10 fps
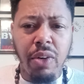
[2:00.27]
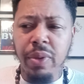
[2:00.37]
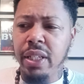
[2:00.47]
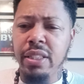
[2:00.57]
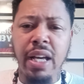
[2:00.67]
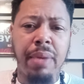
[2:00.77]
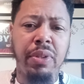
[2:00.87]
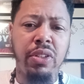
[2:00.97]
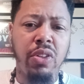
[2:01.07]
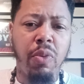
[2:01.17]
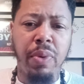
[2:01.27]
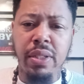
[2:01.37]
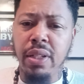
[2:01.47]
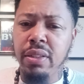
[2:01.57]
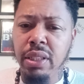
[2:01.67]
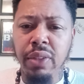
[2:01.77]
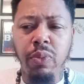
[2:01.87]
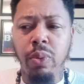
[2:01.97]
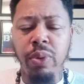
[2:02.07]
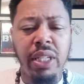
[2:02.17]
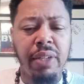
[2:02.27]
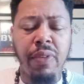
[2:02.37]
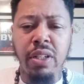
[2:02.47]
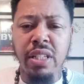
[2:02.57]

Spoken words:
We get time to, brush our teeth. We give our